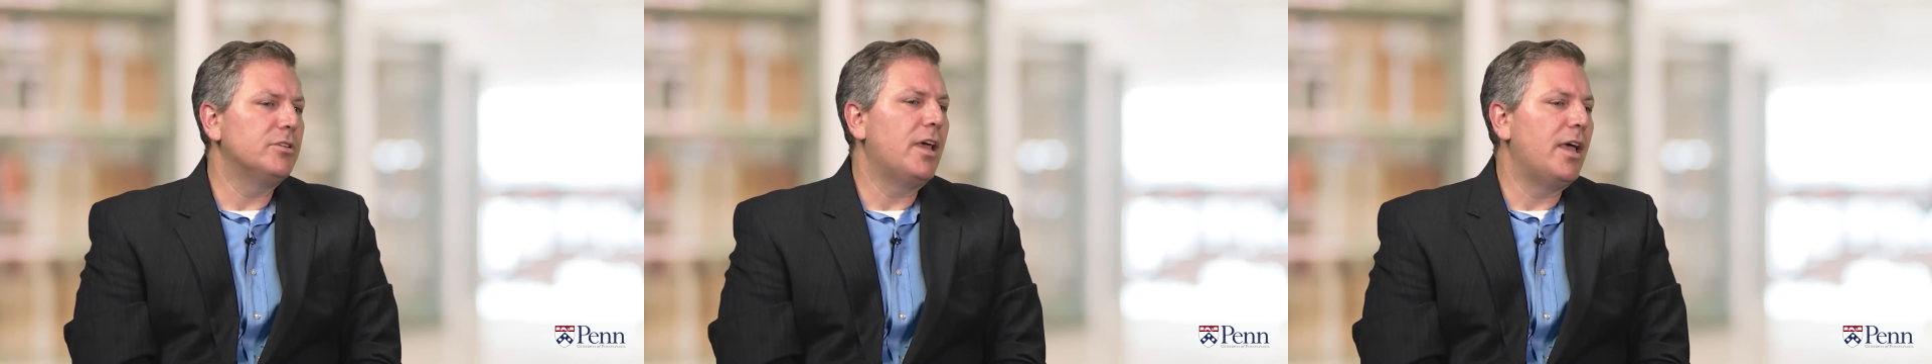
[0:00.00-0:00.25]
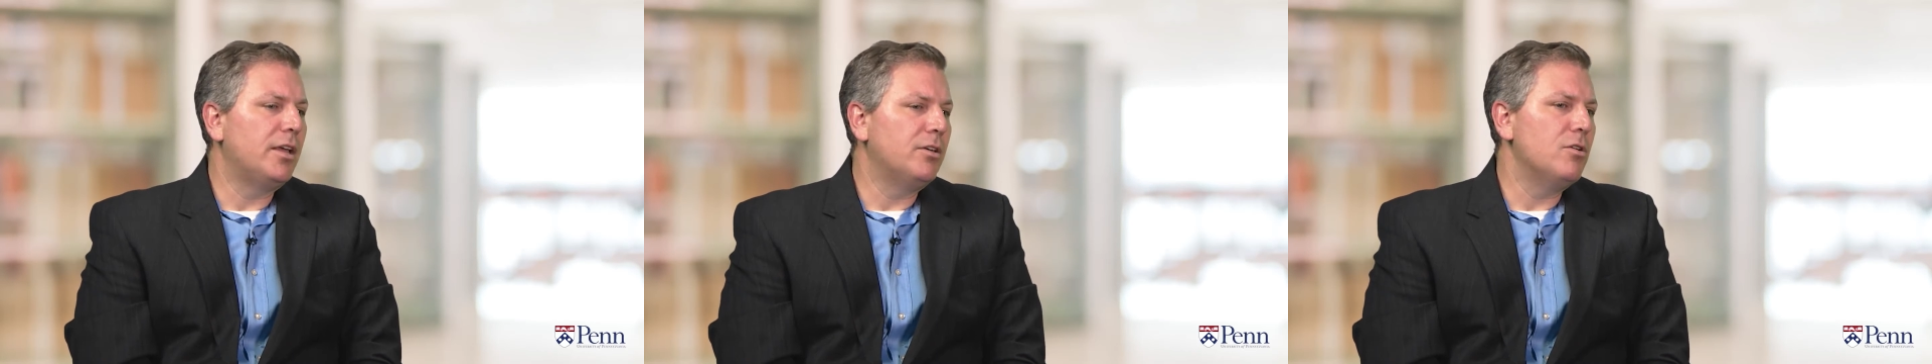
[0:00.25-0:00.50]

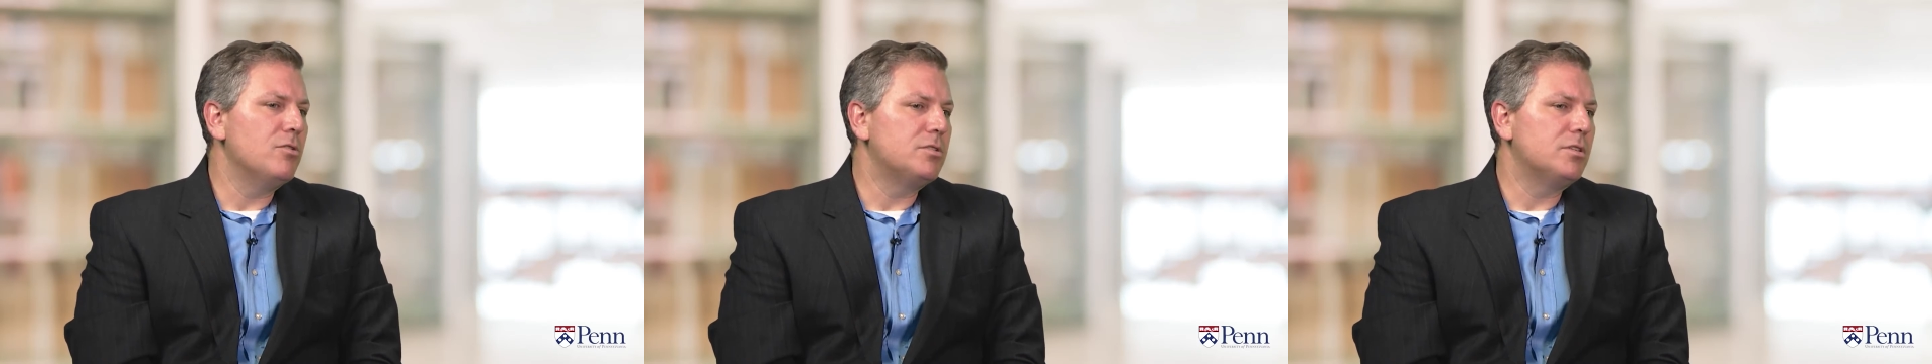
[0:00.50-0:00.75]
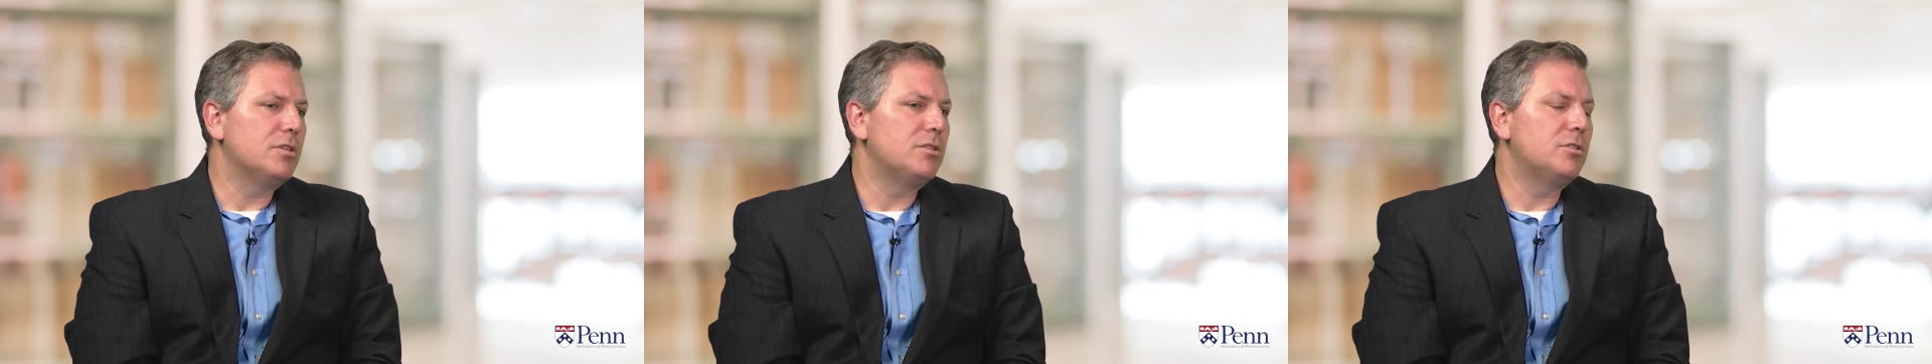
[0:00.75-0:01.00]

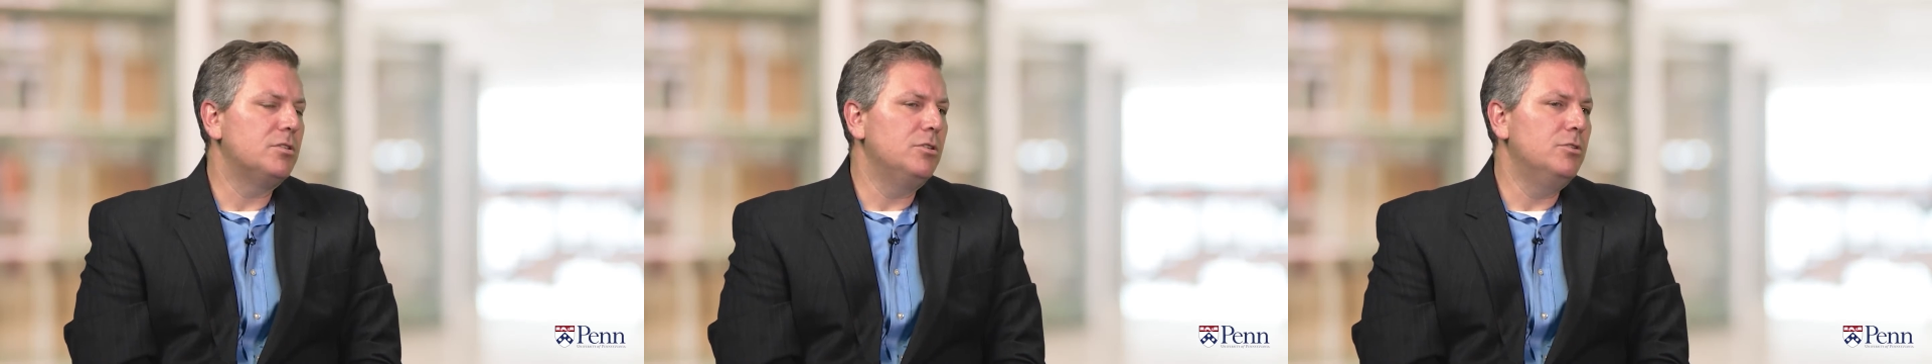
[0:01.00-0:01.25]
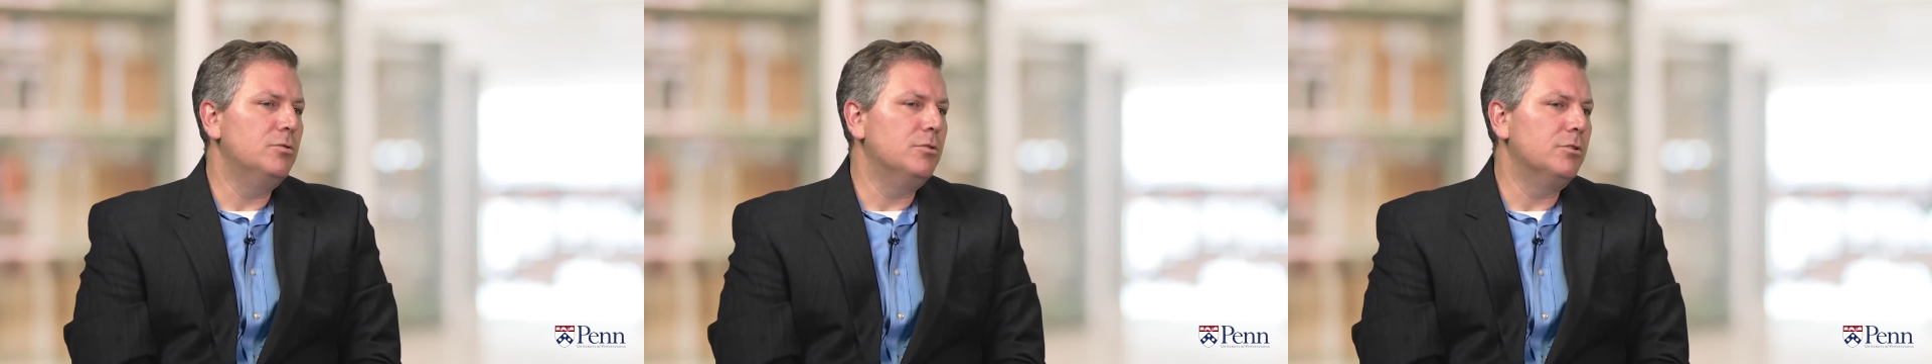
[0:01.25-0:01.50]
diagnosis,
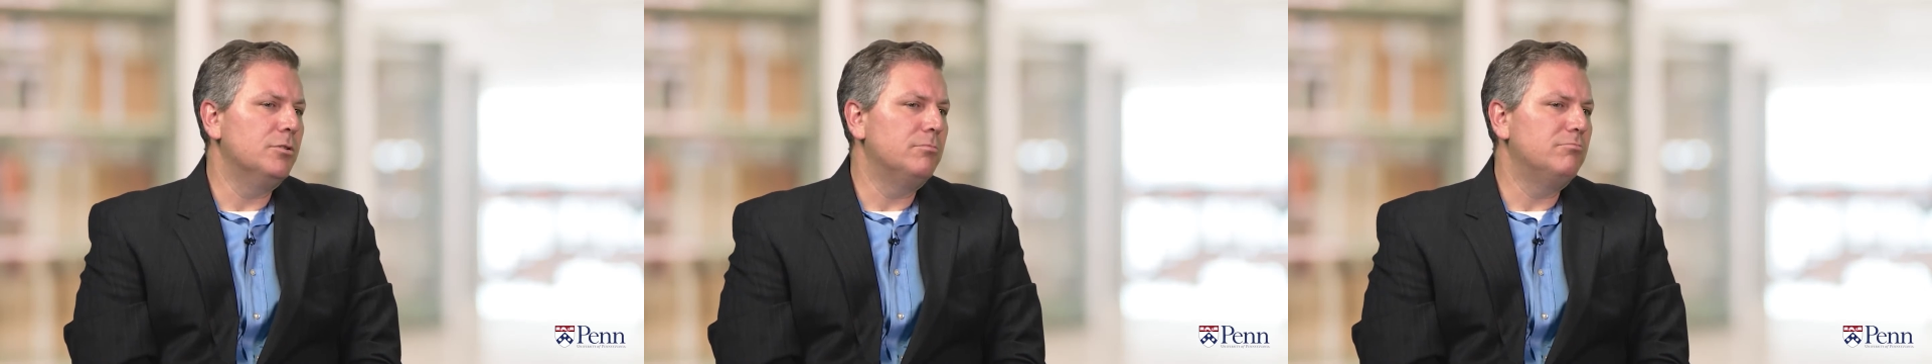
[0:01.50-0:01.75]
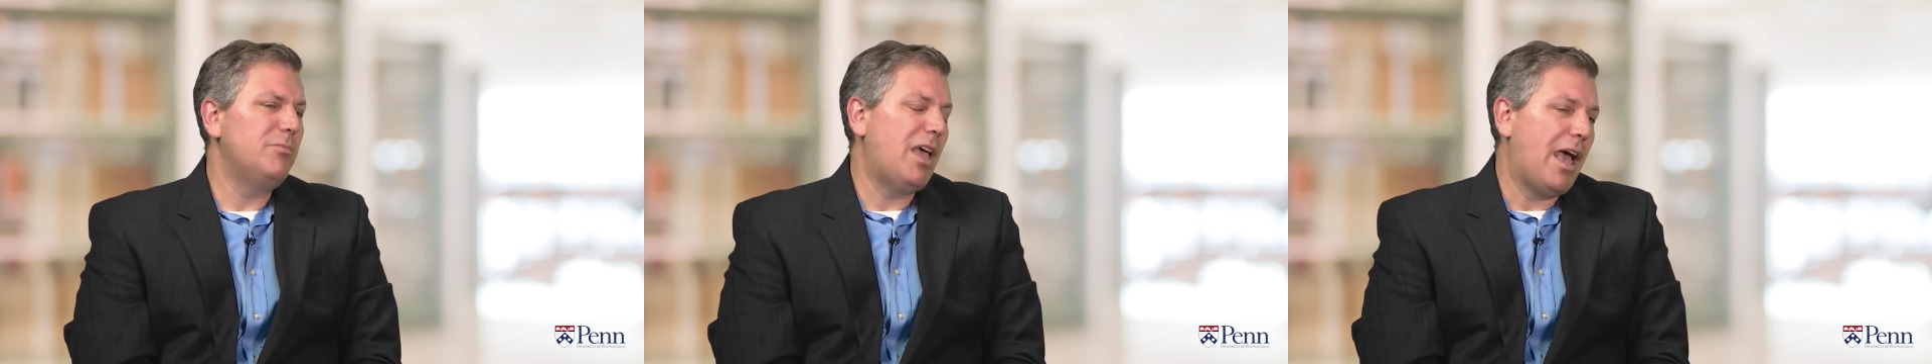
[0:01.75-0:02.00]
you're
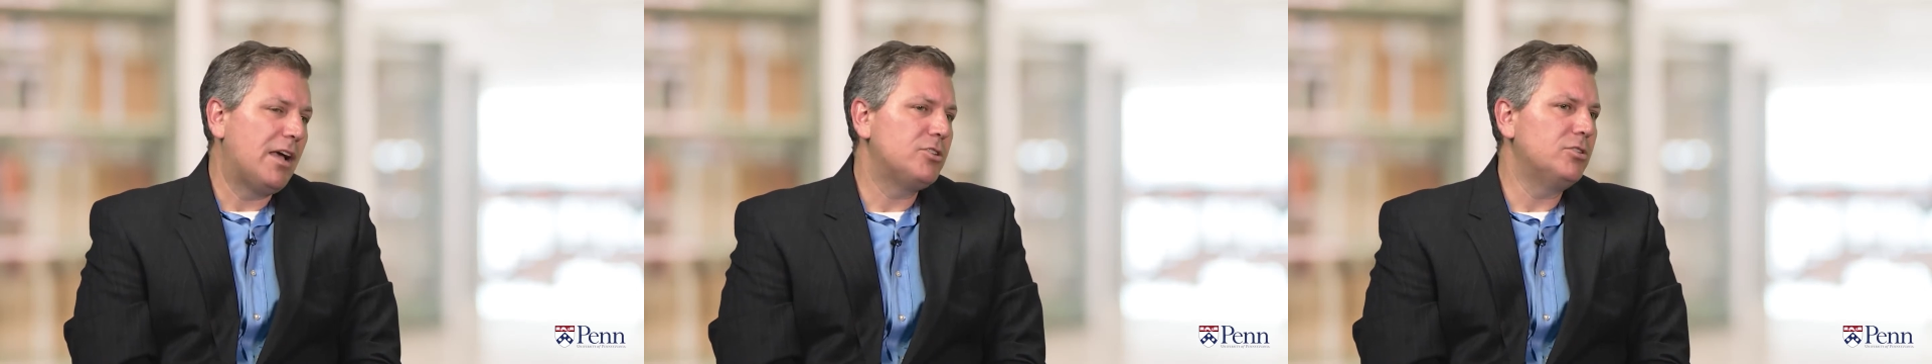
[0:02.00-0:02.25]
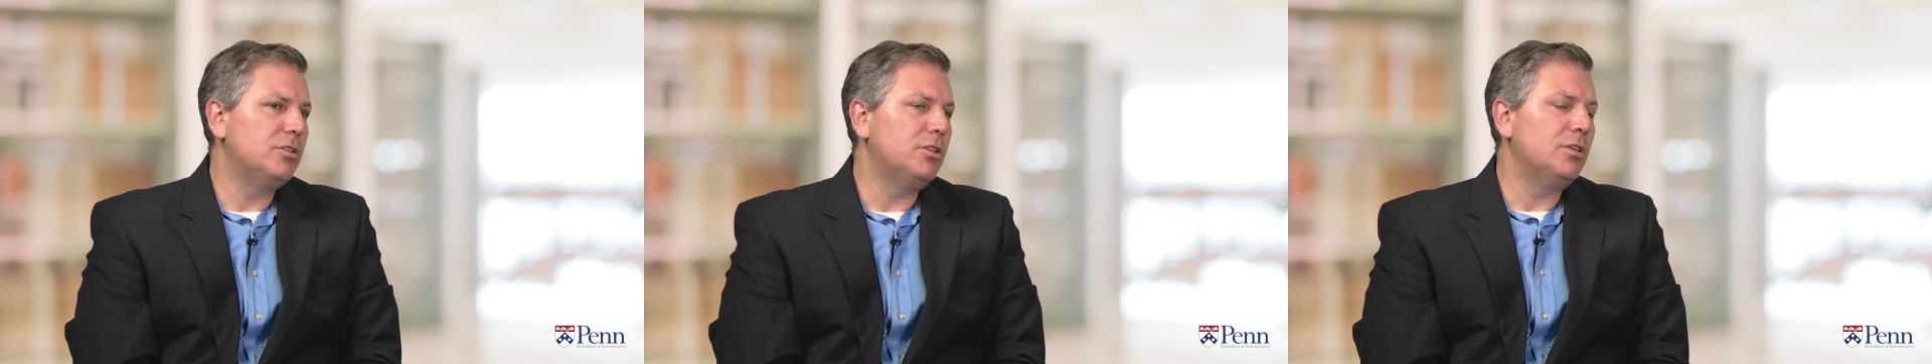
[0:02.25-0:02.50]

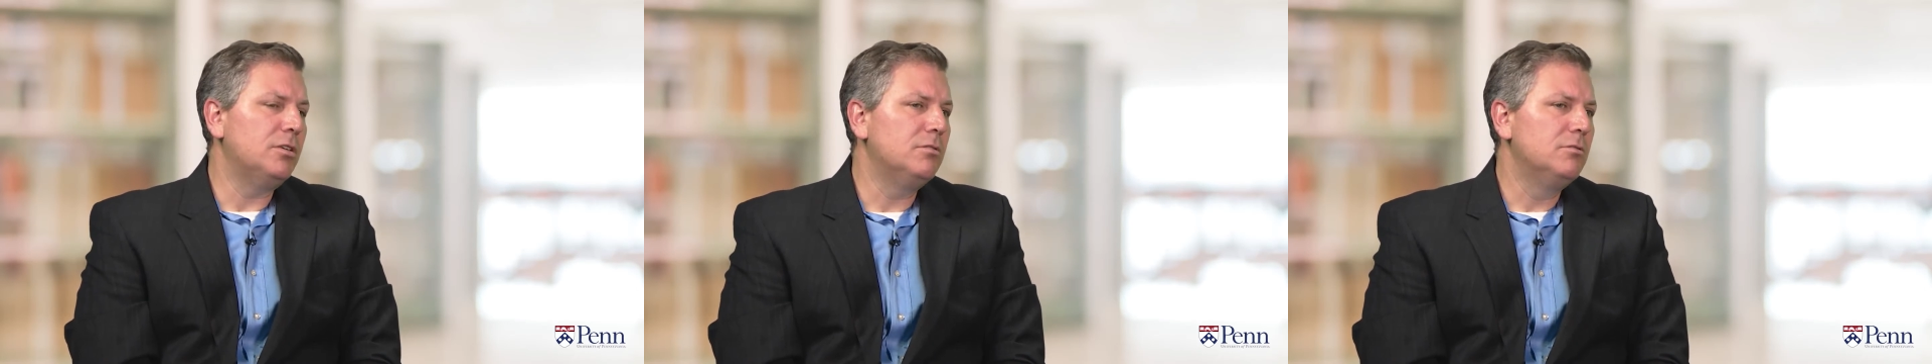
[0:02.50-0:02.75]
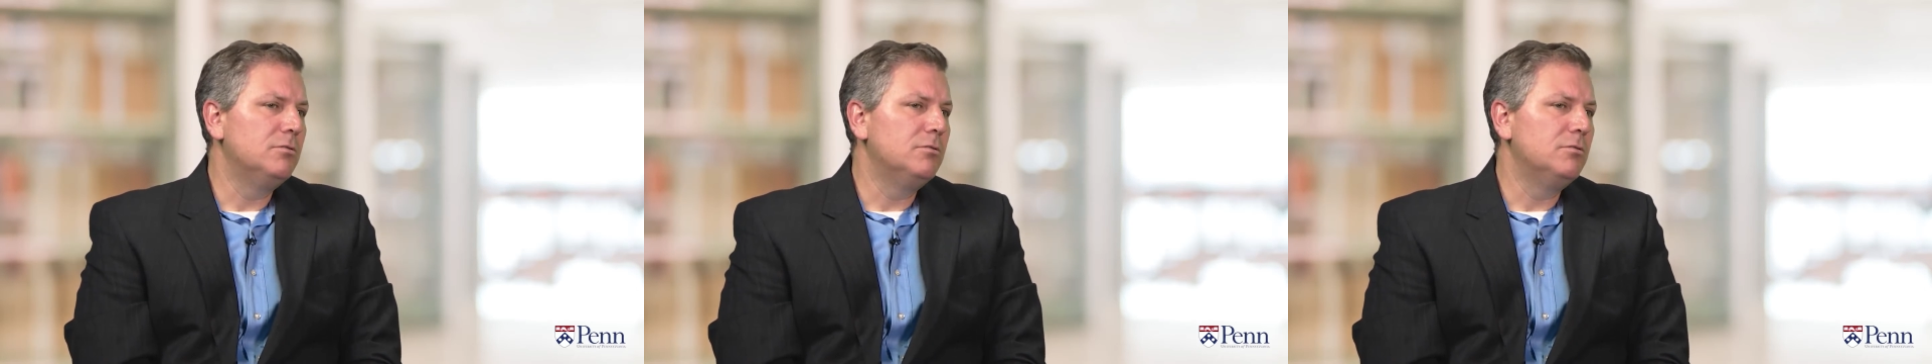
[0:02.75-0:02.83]
actually